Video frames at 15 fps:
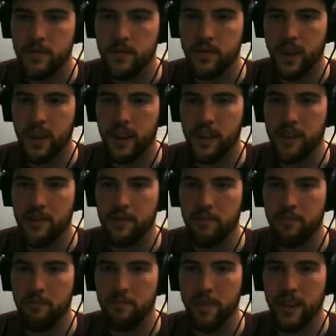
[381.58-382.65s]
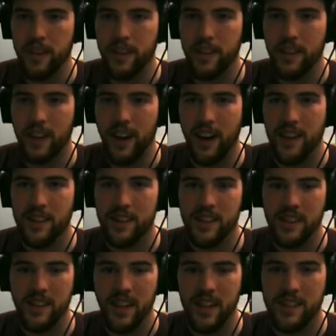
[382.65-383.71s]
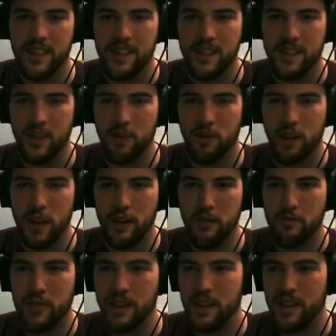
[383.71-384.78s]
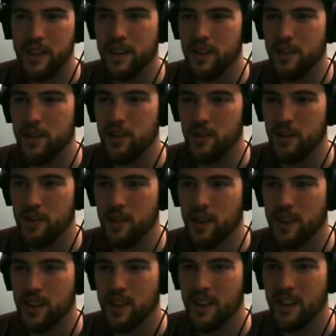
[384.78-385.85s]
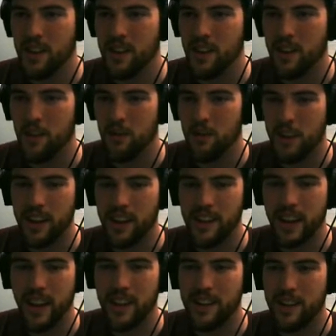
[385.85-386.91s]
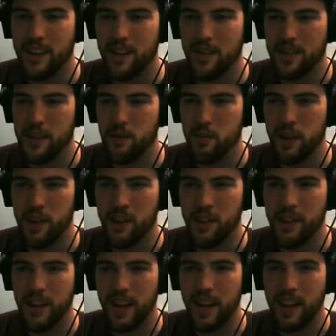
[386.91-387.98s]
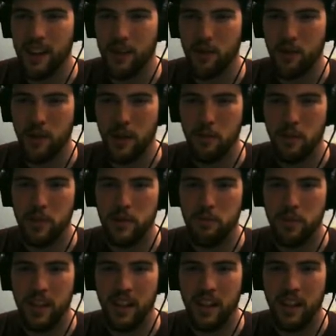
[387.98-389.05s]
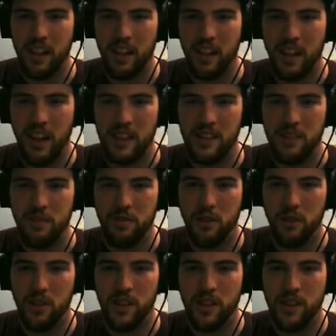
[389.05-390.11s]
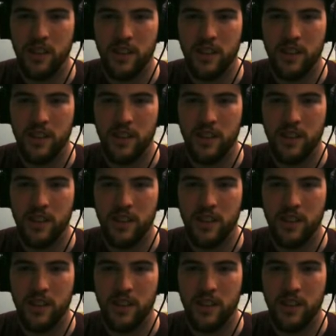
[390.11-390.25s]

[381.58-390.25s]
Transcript: Fucking minion guys, Lust the Grim. Ew. Don't like the idea of these weird naked creepers being lustful.